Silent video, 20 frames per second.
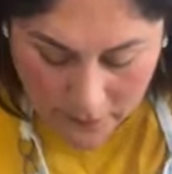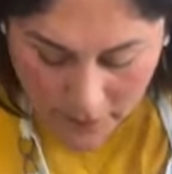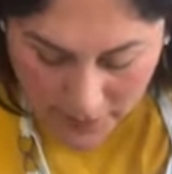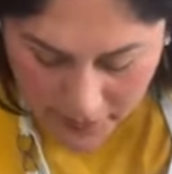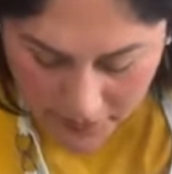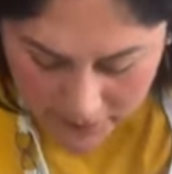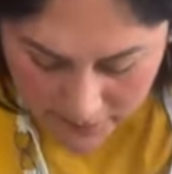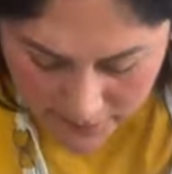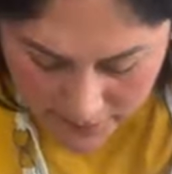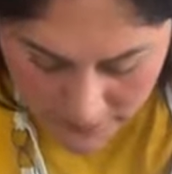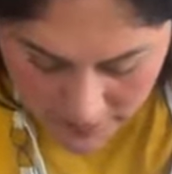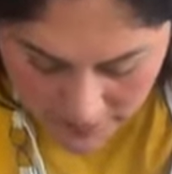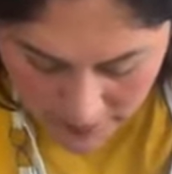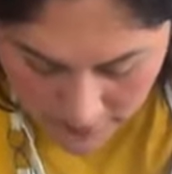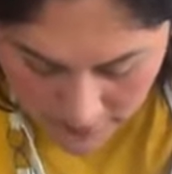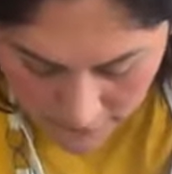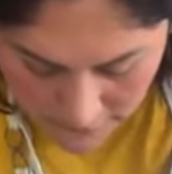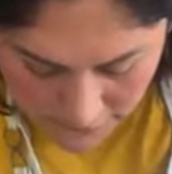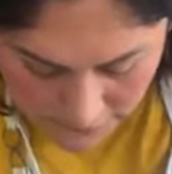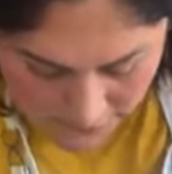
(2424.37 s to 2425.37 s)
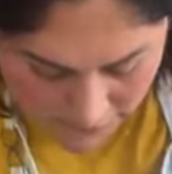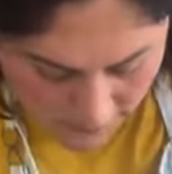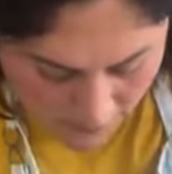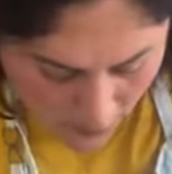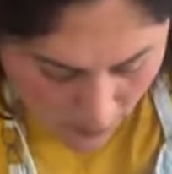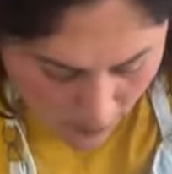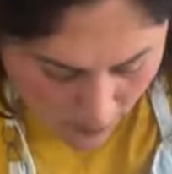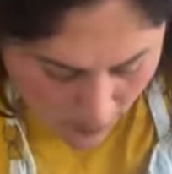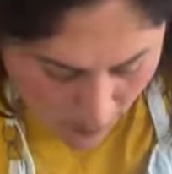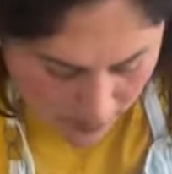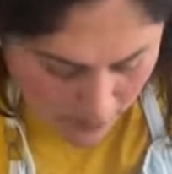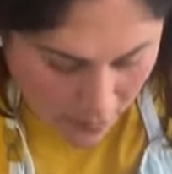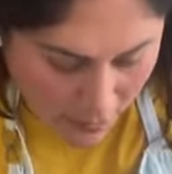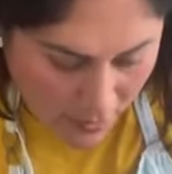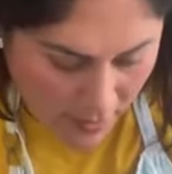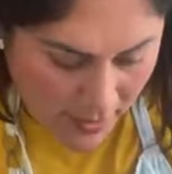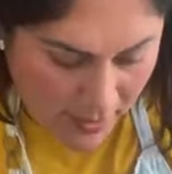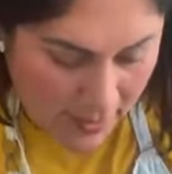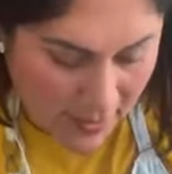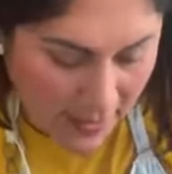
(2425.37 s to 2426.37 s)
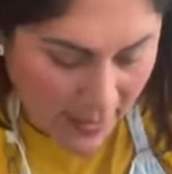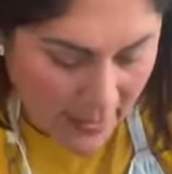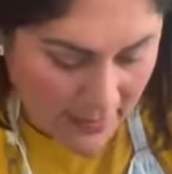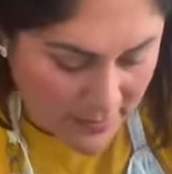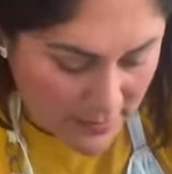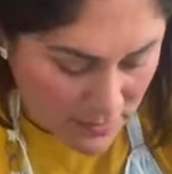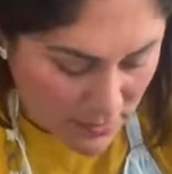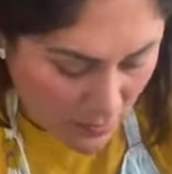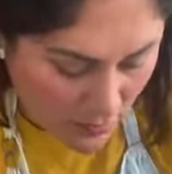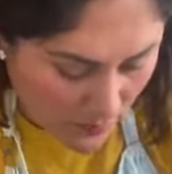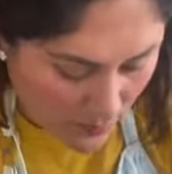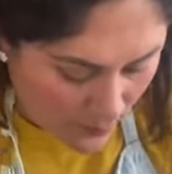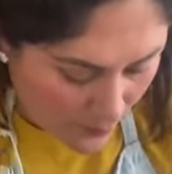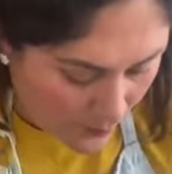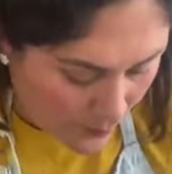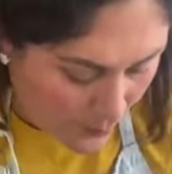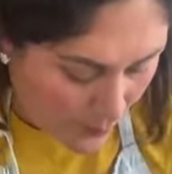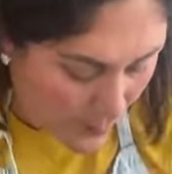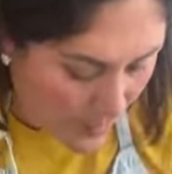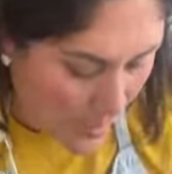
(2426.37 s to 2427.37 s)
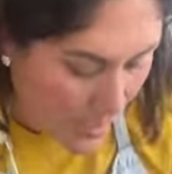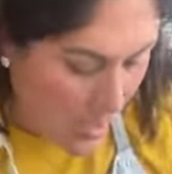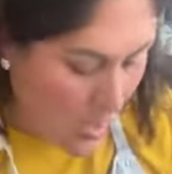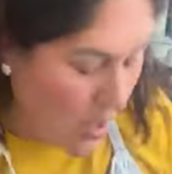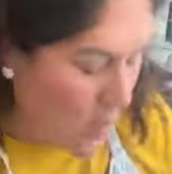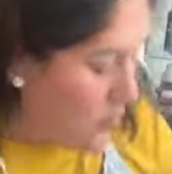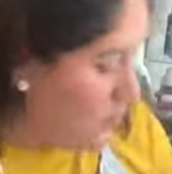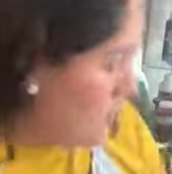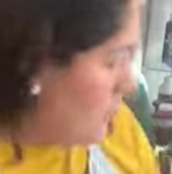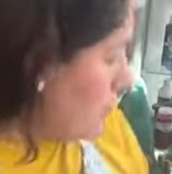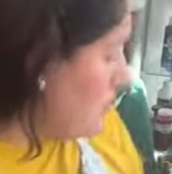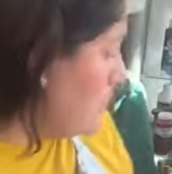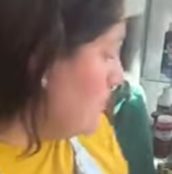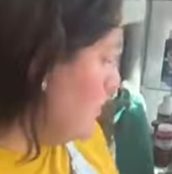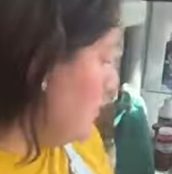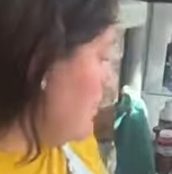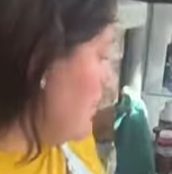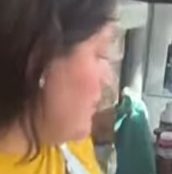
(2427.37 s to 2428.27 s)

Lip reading: right? So I'm gonna get some brown,